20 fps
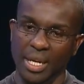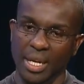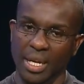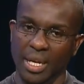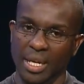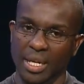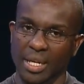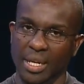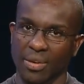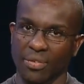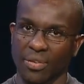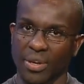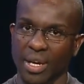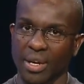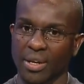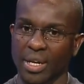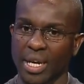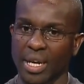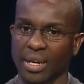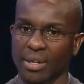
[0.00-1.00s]
and I
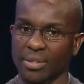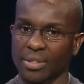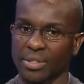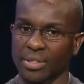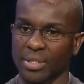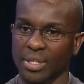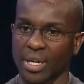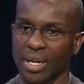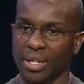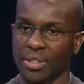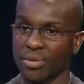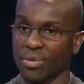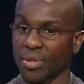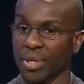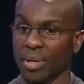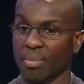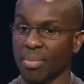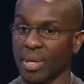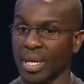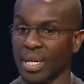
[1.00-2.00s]
found out uh, through
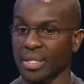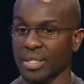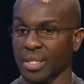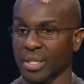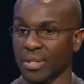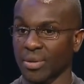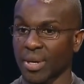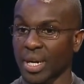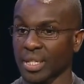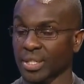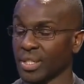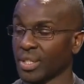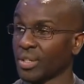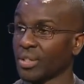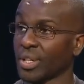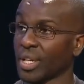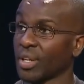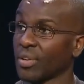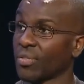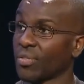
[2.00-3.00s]
their page that they're actually
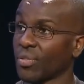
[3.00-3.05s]
looking